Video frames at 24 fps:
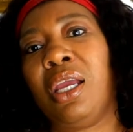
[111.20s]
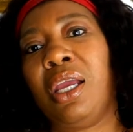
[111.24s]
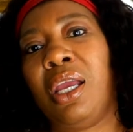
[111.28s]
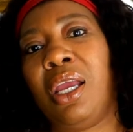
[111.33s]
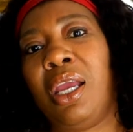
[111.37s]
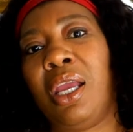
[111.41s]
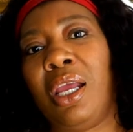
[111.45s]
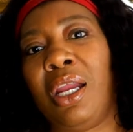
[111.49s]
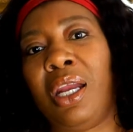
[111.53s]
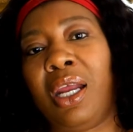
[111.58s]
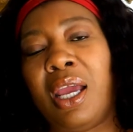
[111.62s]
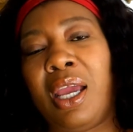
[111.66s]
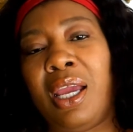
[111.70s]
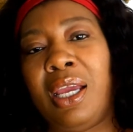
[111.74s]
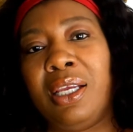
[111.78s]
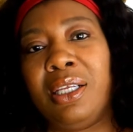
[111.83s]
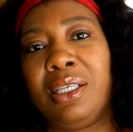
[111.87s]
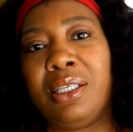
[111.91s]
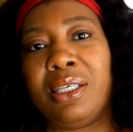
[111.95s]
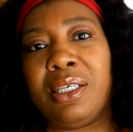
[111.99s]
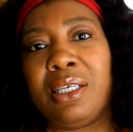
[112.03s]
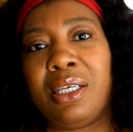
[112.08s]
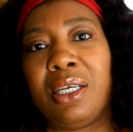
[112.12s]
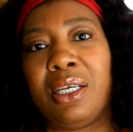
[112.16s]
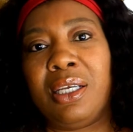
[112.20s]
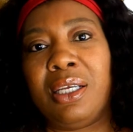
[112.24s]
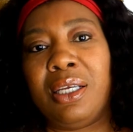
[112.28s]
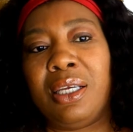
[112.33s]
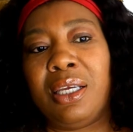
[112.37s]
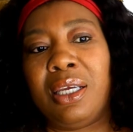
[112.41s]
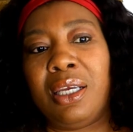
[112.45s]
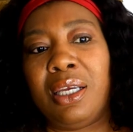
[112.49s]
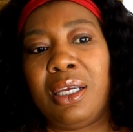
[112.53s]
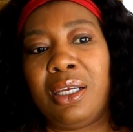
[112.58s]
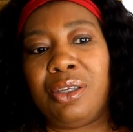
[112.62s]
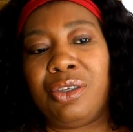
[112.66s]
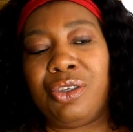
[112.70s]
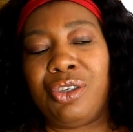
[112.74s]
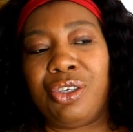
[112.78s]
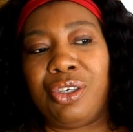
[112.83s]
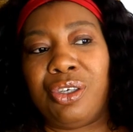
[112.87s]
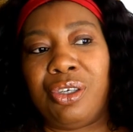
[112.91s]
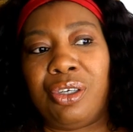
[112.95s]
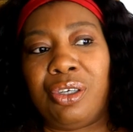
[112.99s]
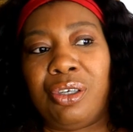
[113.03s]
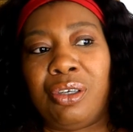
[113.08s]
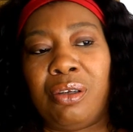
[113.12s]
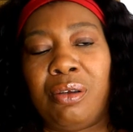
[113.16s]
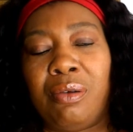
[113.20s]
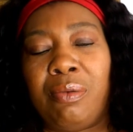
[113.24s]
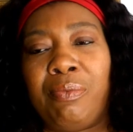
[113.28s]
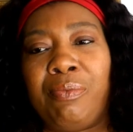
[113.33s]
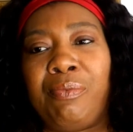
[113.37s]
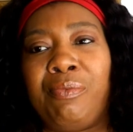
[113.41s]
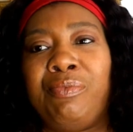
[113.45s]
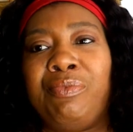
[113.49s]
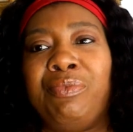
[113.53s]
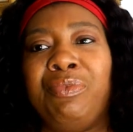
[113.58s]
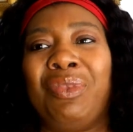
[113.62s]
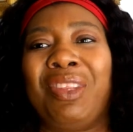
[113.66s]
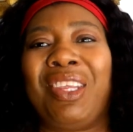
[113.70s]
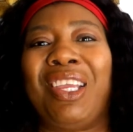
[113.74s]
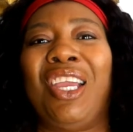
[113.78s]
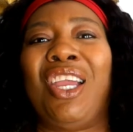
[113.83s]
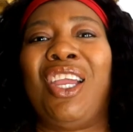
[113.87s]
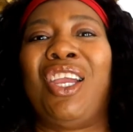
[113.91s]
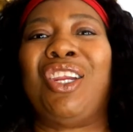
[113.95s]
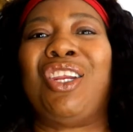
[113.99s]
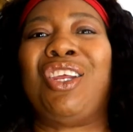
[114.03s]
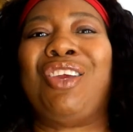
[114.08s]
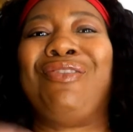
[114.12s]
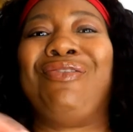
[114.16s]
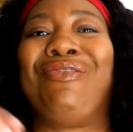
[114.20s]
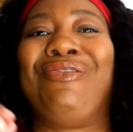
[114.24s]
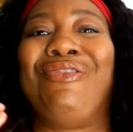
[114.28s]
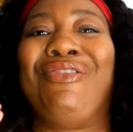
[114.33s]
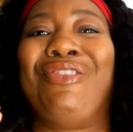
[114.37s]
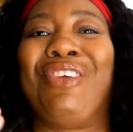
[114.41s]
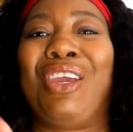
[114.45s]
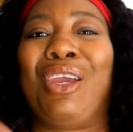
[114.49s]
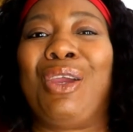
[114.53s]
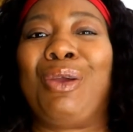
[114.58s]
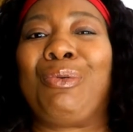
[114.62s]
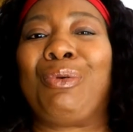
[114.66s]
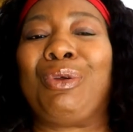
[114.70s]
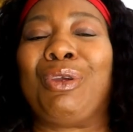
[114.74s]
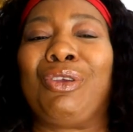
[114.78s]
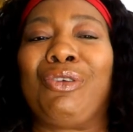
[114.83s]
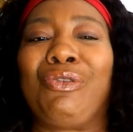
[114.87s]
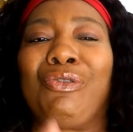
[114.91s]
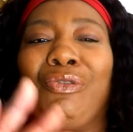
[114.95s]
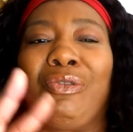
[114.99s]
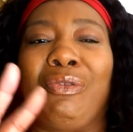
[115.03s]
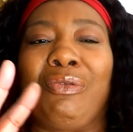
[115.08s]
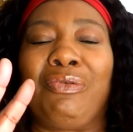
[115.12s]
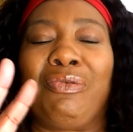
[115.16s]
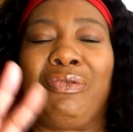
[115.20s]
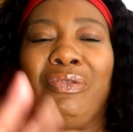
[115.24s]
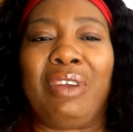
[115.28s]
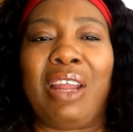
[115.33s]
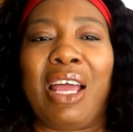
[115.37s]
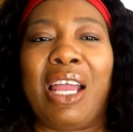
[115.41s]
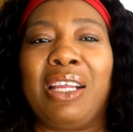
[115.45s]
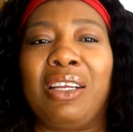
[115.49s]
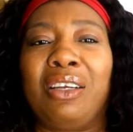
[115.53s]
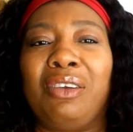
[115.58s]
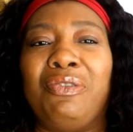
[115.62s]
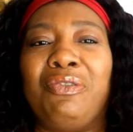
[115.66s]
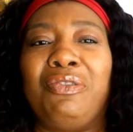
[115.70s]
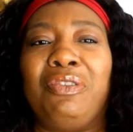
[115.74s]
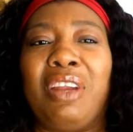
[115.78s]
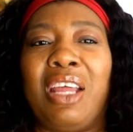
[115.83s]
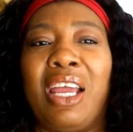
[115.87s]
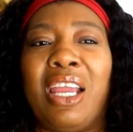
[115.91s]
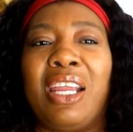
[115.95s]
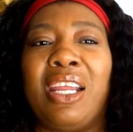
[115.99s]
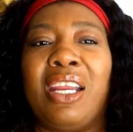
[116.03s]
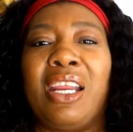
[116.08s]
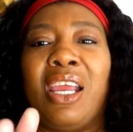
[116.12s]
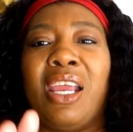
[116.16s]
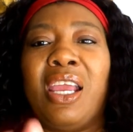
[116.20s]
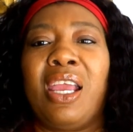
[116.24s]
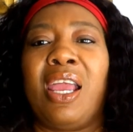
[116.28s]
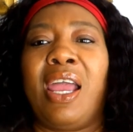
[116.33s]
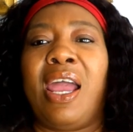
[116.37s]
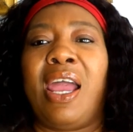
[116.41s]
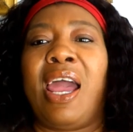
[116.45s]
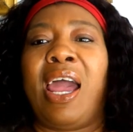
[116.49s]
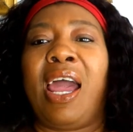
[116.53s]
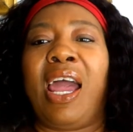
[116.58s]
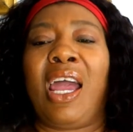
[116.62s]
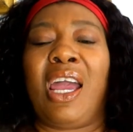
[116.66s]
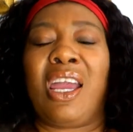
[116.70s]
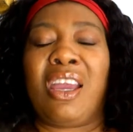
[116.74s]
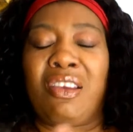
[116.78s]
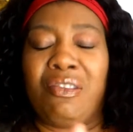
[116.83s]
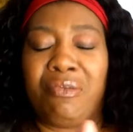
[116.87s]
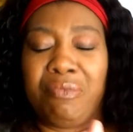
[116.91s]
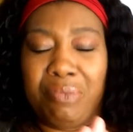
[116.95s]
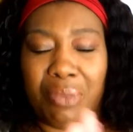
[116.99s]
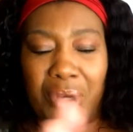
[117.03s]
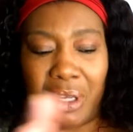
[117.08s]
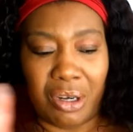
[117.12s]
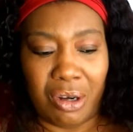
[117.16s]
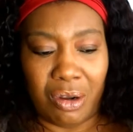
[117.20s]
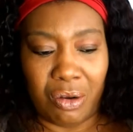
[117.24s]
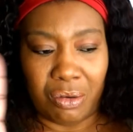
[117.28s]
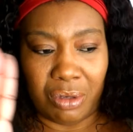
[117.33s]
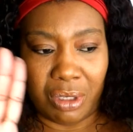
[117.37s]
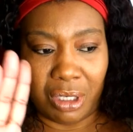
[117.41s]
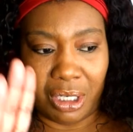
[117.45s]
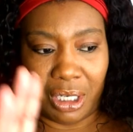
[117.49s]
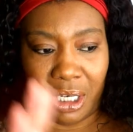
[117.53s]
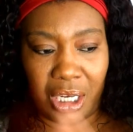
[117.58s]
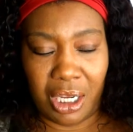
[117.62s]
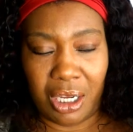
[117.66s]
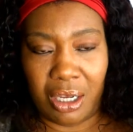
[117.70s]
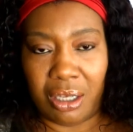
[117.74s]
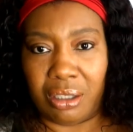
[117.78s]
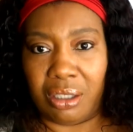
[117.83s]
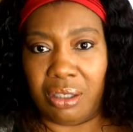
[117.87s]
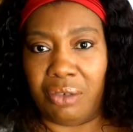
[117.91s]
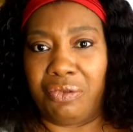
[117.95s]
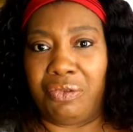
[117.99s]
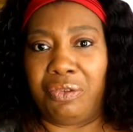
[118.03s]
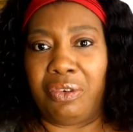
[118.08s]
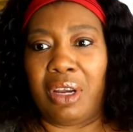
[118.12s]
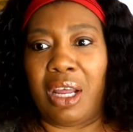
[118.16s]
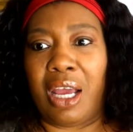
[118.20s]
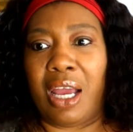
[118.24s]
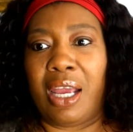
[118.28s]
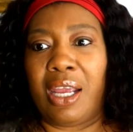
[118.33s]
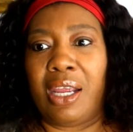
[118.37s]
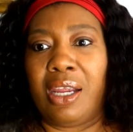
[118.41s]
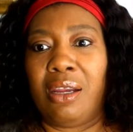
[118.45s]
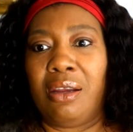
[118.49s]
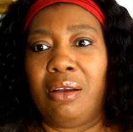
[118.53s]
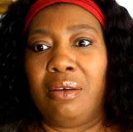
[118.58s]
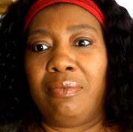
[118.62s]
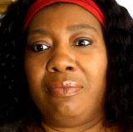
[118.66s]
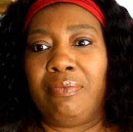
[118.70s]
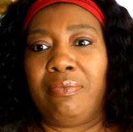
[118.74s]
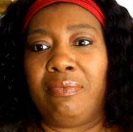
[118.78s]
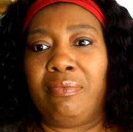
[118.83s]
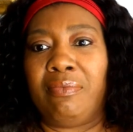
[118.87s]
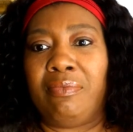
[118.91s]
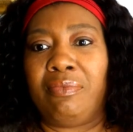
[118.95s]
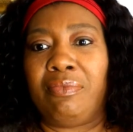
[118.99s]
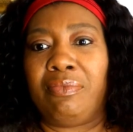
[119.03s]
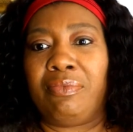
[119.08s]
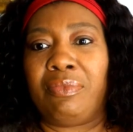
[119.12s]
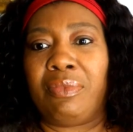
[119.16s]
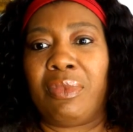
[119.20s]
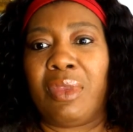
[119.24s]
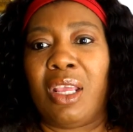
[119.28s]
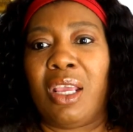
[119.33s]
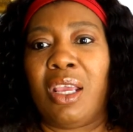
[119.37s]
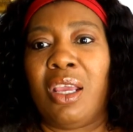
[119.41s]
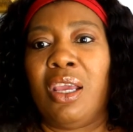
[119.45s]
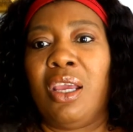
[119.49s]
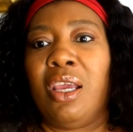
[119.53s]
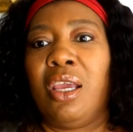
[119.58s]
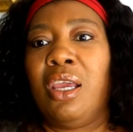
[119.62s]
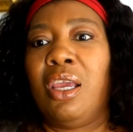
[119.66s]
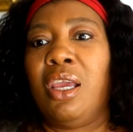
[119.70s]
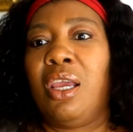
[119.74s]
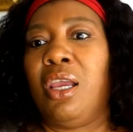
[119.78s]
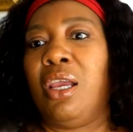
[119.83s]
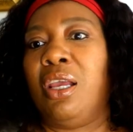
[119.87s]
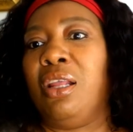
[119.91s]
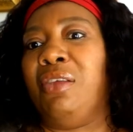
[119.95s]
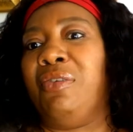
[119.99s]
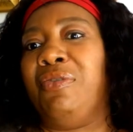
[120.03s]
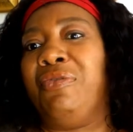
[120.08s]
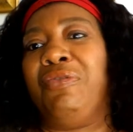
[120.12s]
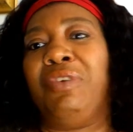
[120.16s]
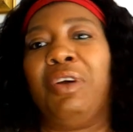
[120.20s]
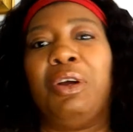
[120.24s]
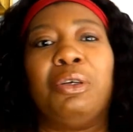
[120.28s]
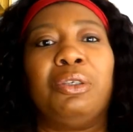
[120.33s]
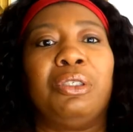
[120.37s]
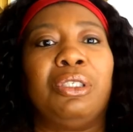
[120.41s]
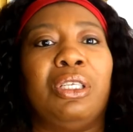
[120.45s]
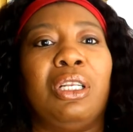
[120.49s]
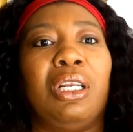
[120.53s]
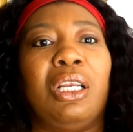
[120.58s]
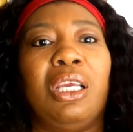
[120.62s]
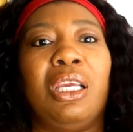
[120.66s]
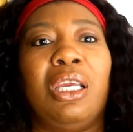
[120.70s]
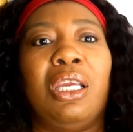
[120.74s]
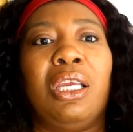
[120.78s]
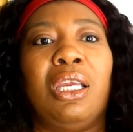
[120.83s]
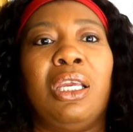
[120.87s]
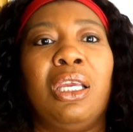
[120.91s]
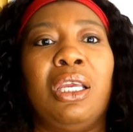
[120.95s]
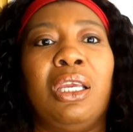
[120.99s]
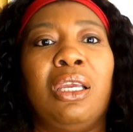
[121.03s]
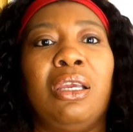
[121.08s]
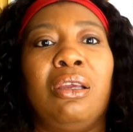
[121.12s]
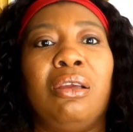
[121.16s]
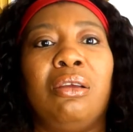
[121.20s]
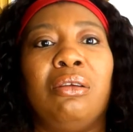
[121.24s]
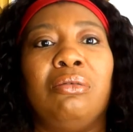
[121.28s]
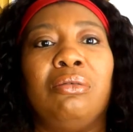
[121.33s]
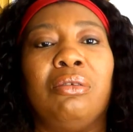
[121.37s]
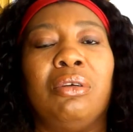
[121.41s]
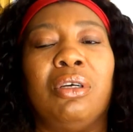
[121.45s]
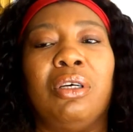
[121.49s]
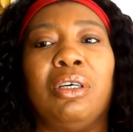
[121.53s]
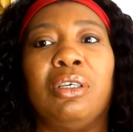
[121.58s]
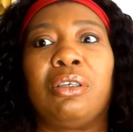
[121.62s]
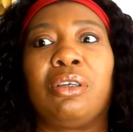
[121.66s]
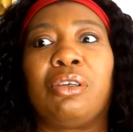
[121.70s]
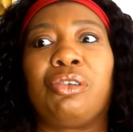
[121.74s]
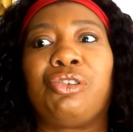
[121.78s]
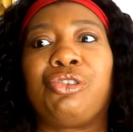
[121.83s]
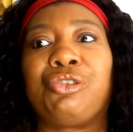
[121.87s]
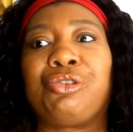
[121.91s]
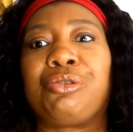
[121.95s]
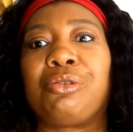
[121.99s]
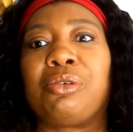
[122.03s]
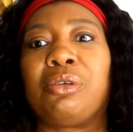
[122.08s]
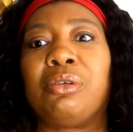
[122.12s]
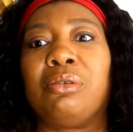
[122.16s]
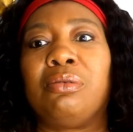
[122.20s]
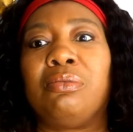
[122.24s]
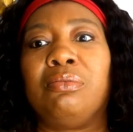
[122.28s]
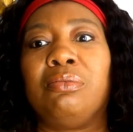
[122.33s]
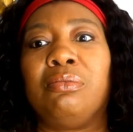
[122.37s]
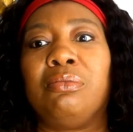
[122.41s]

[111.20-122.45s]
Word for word: and 18 inches and it varies from flight to flight I have been on a Delta flight and the first leg of the trip,